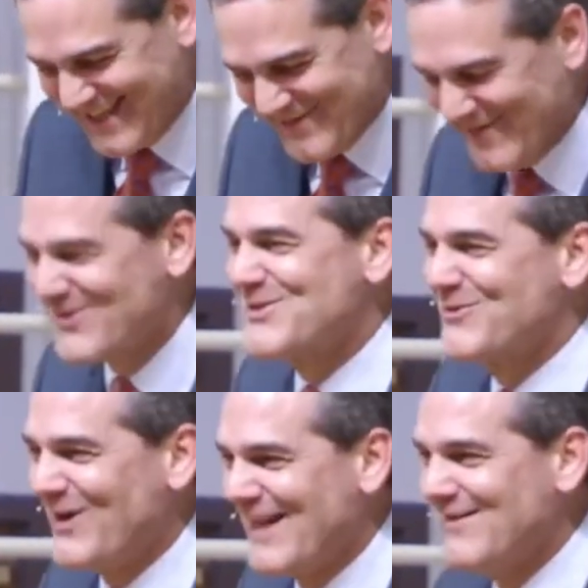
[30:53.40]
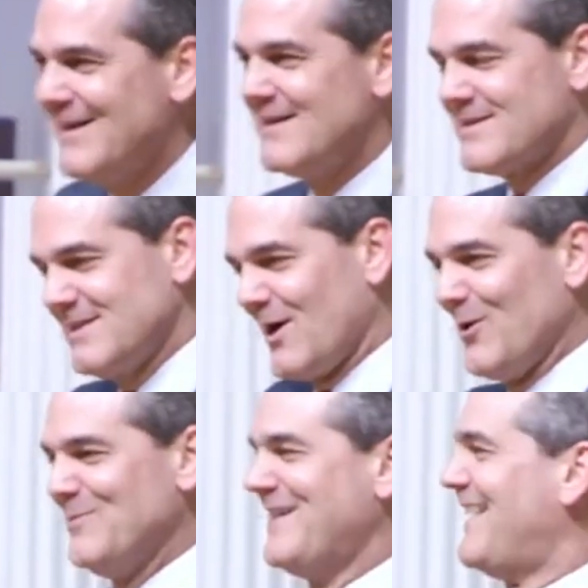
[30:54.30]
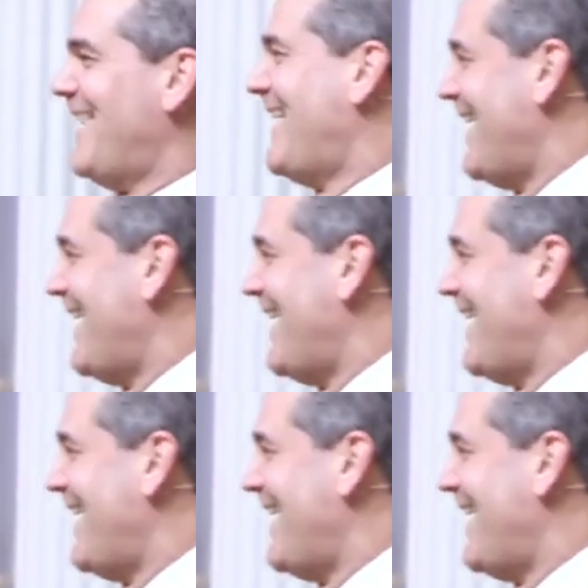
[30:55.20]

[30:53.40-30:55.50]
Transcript: I said, Hey, man, where's your wife? She's home.